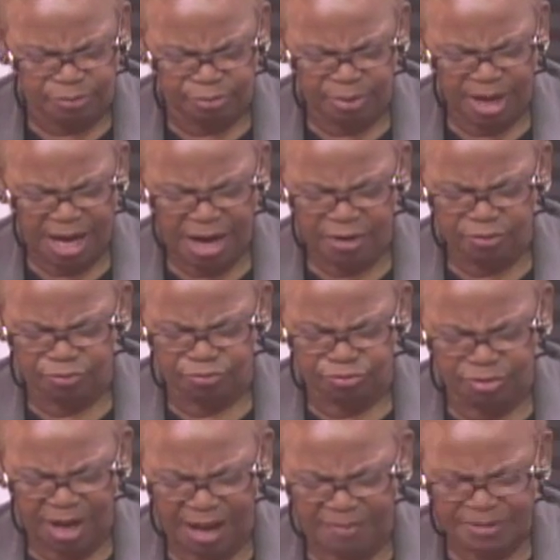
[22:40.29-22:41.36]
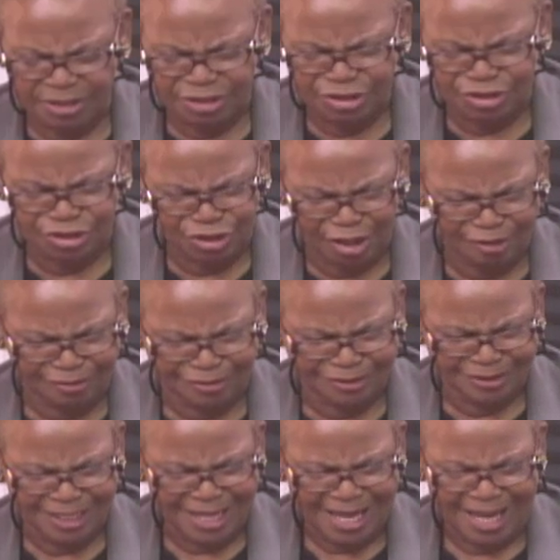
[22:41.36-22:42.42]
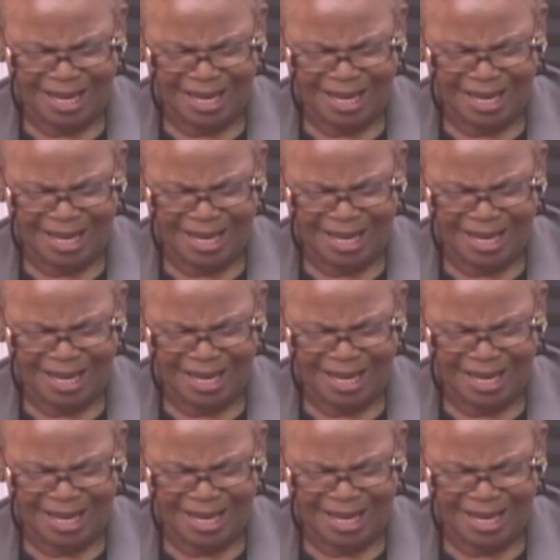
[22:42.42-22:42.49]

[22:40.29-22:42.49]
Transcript: Br'er Rabbit chuckled